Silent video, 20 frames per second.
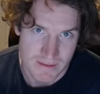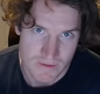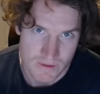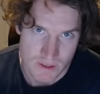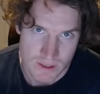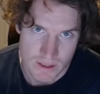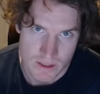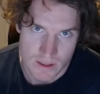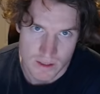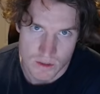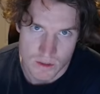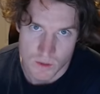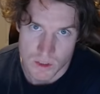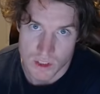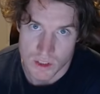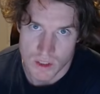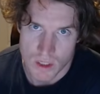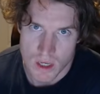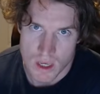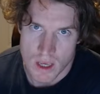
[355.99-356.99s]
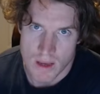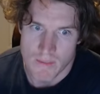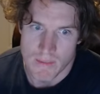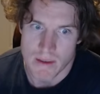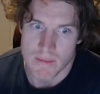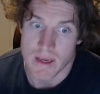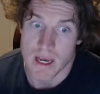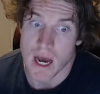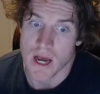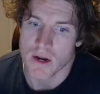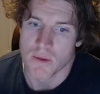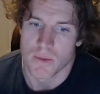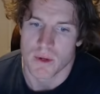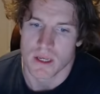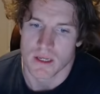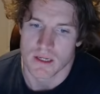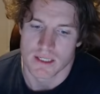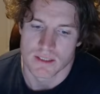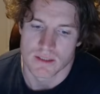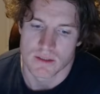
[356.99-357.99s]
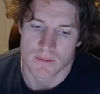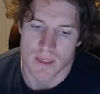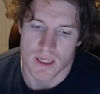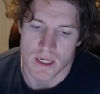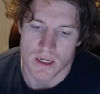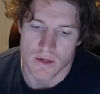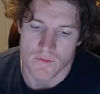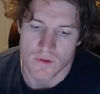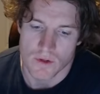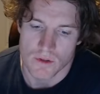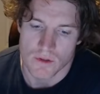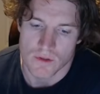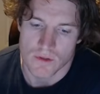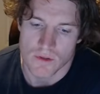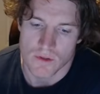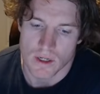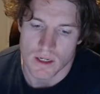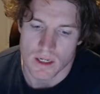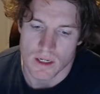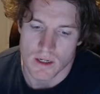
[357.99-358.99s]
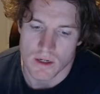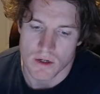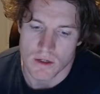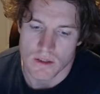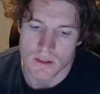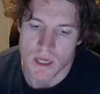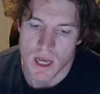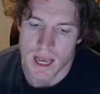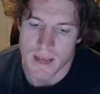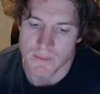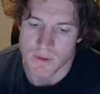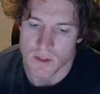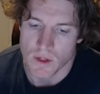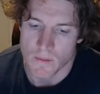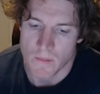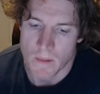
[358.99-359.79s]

for instance, which may be unappealing to many of those types. So